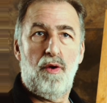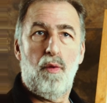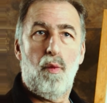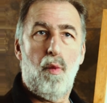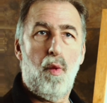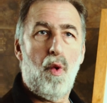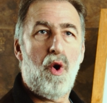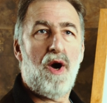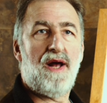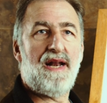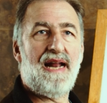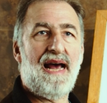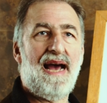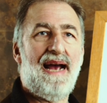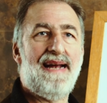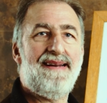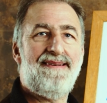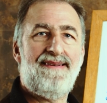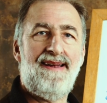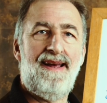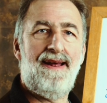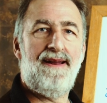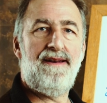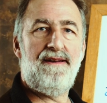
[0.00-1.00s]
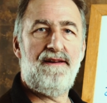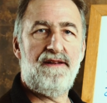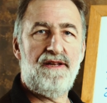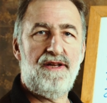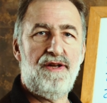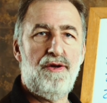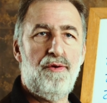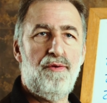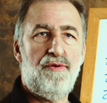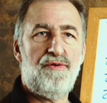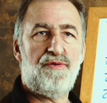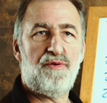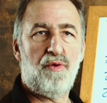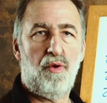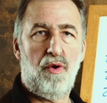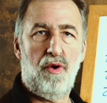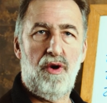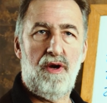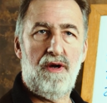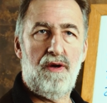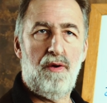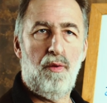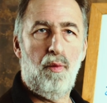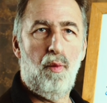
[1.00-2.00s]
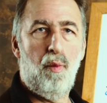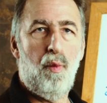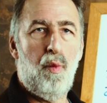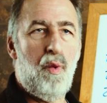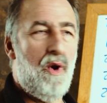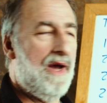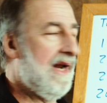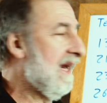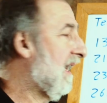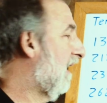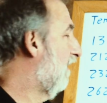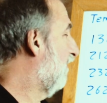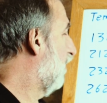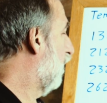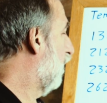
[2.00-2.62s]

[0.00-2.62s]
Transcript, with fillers: one I tend to use when I've